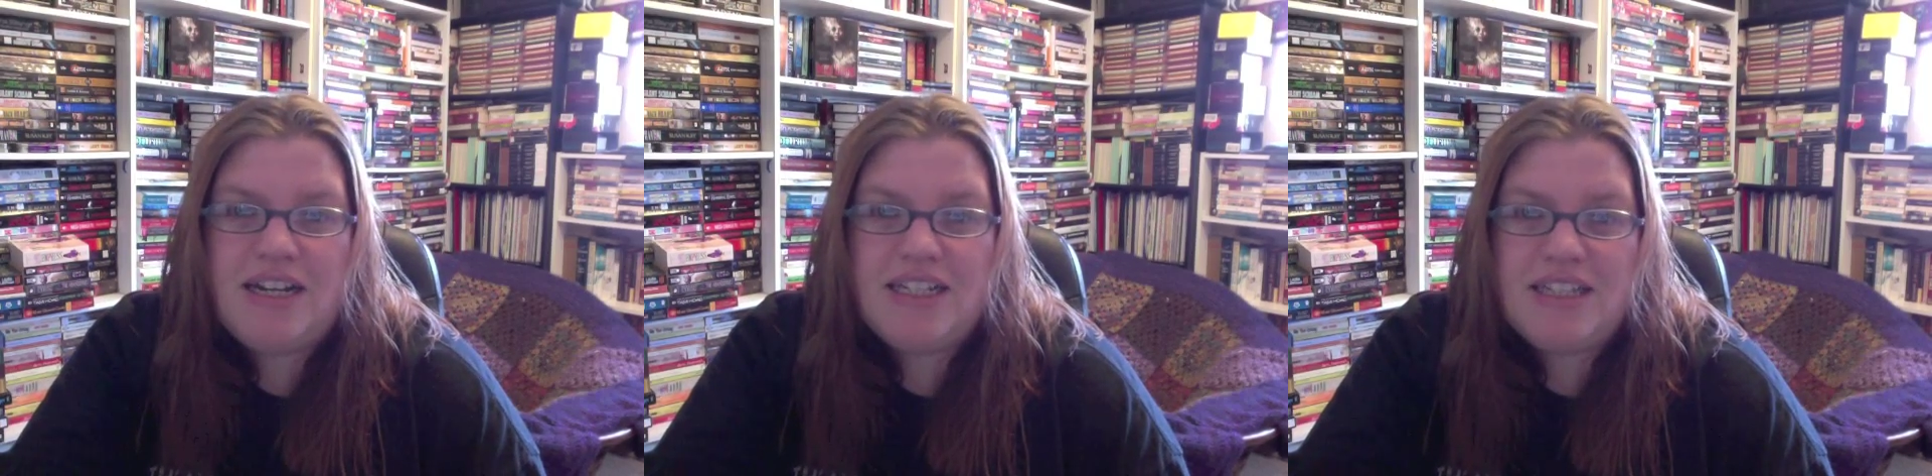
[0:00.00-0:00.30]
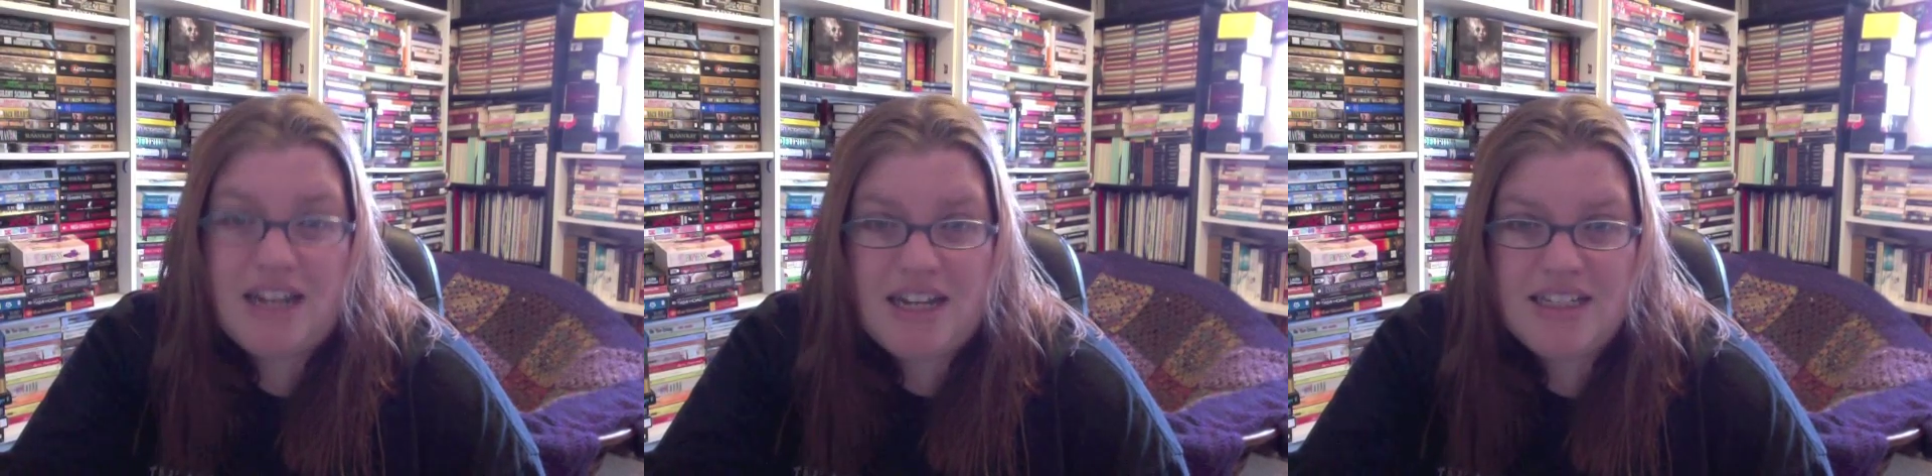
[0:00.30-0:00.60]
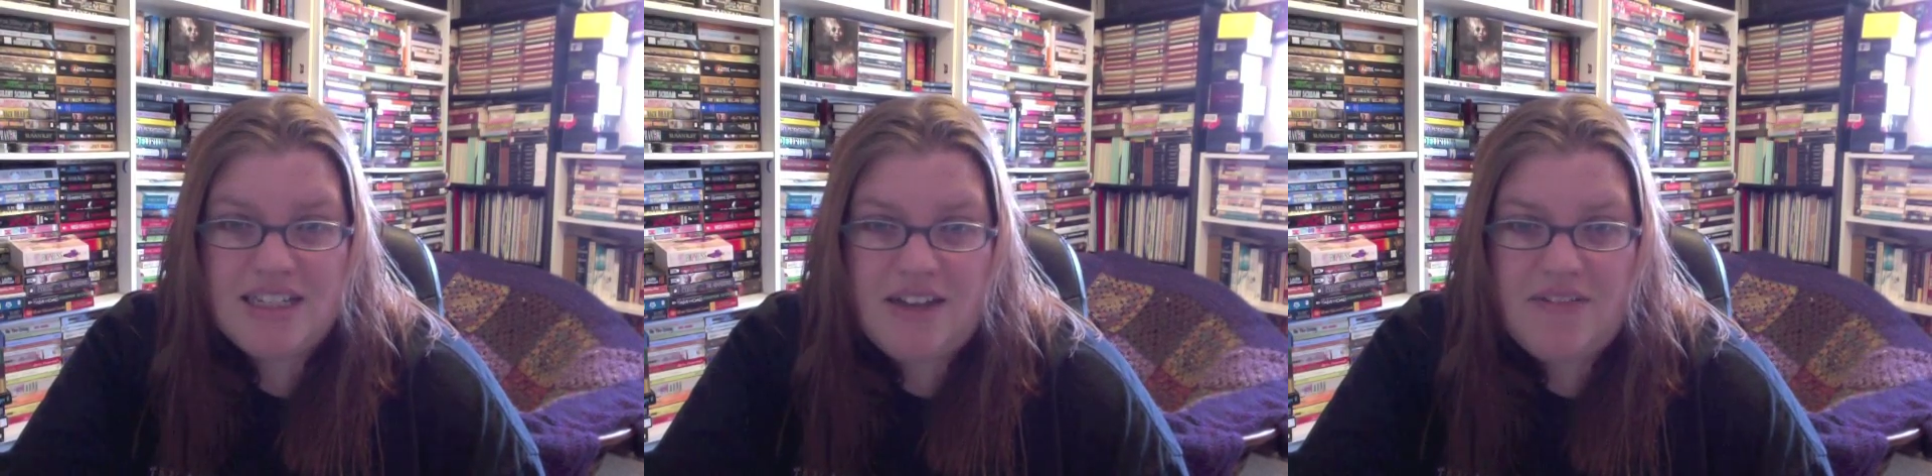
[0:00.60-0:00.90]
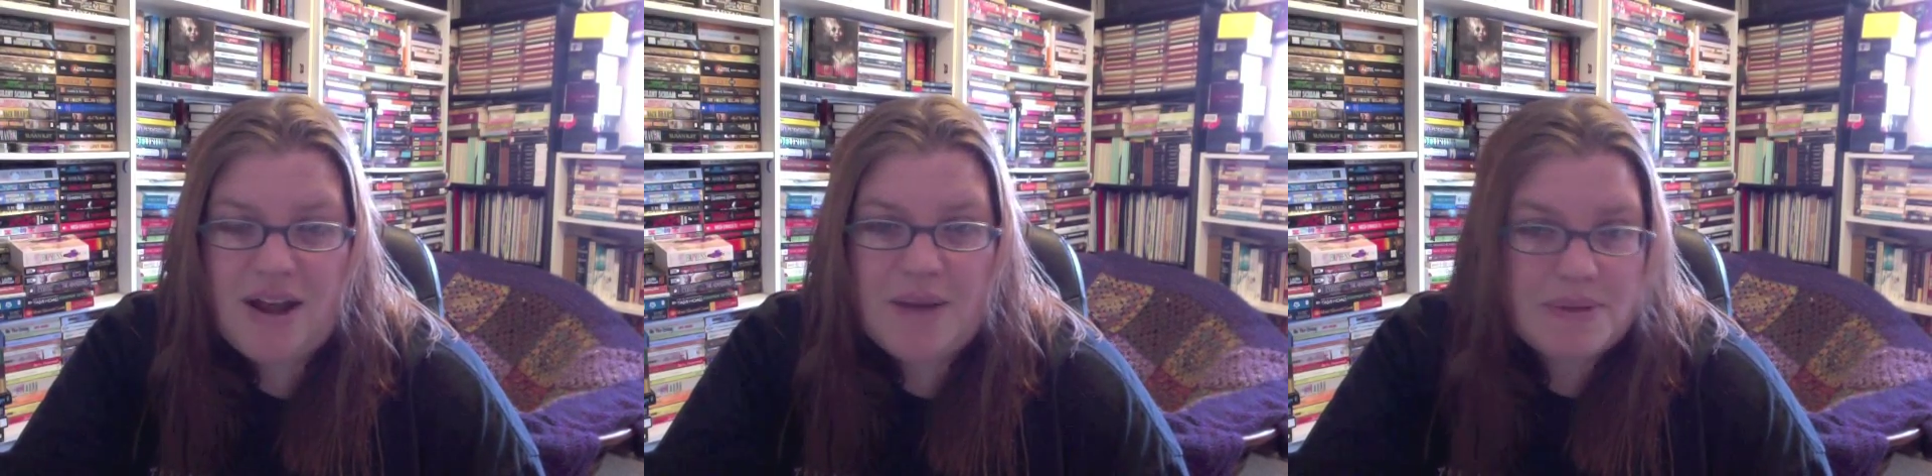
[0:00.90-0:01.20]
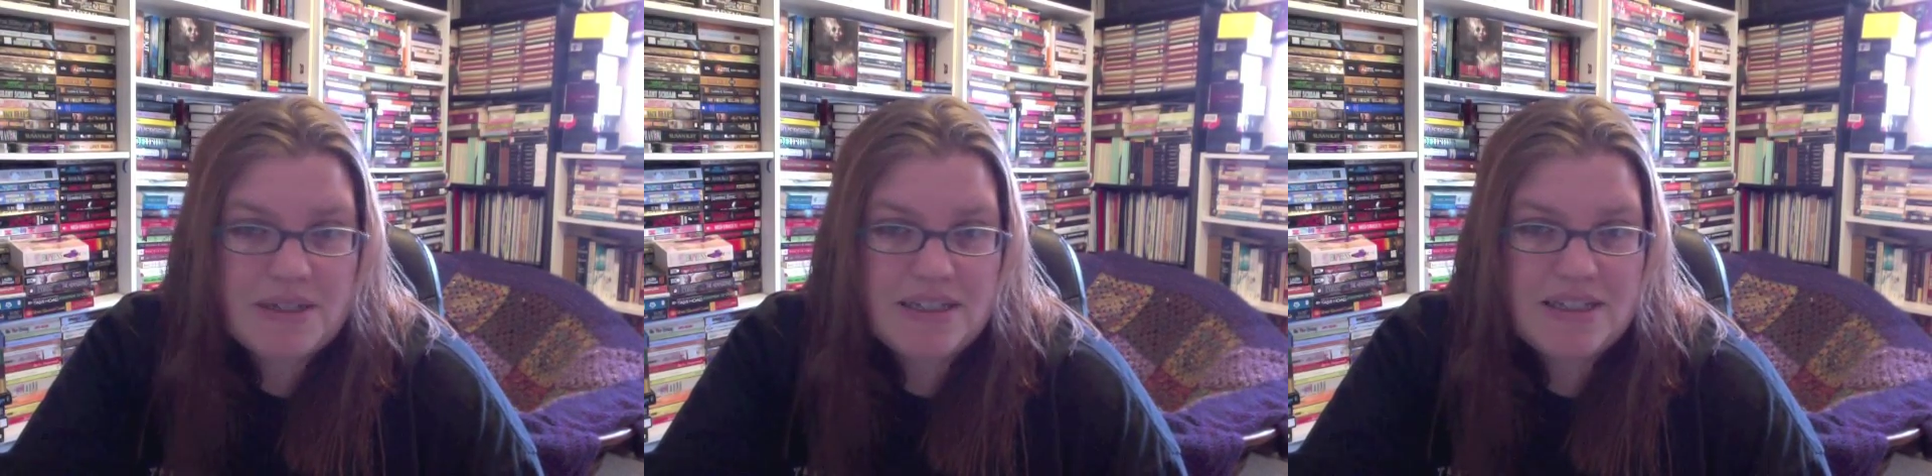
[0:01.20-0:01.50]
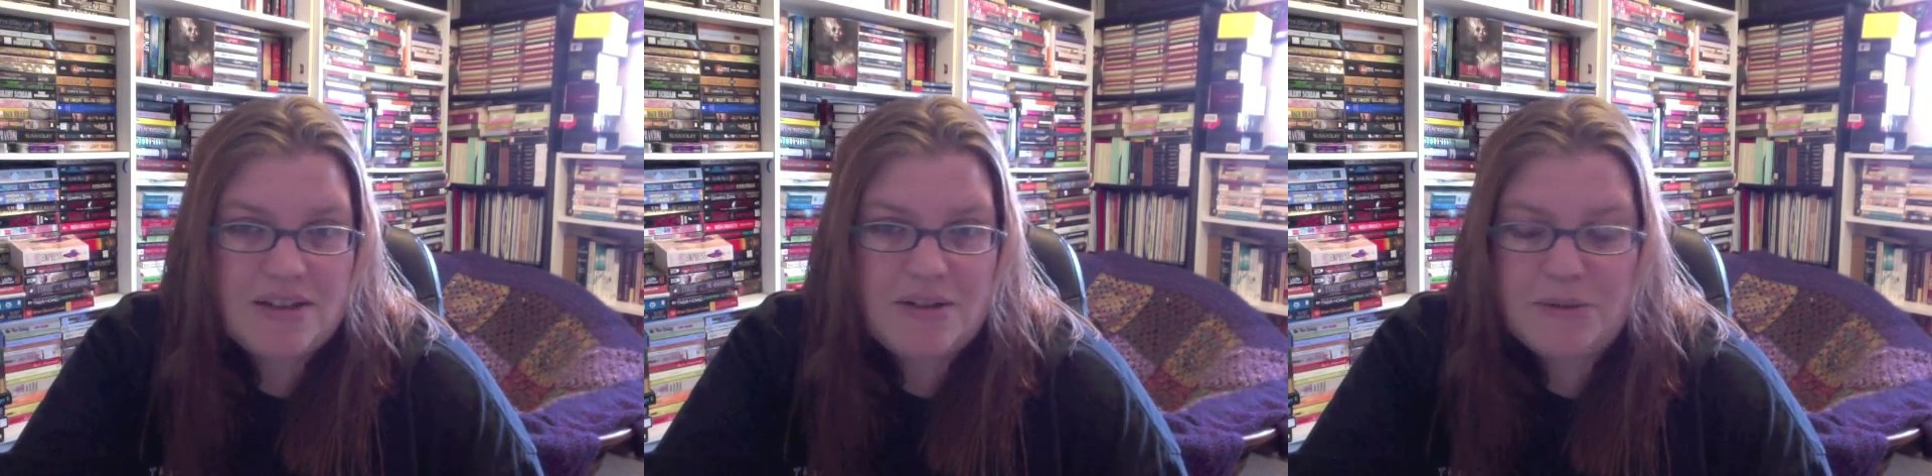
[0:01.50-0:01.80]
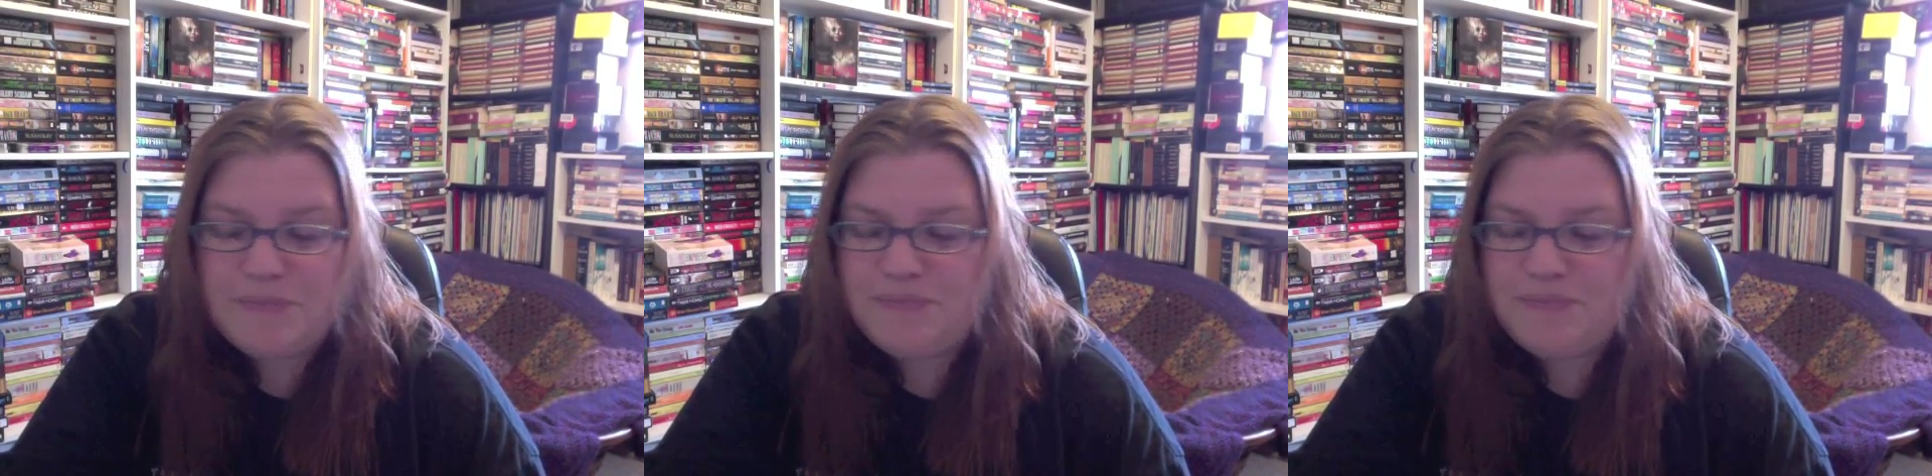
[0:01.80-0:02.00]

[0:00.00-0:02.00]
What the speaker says: exciting stuff happens. So,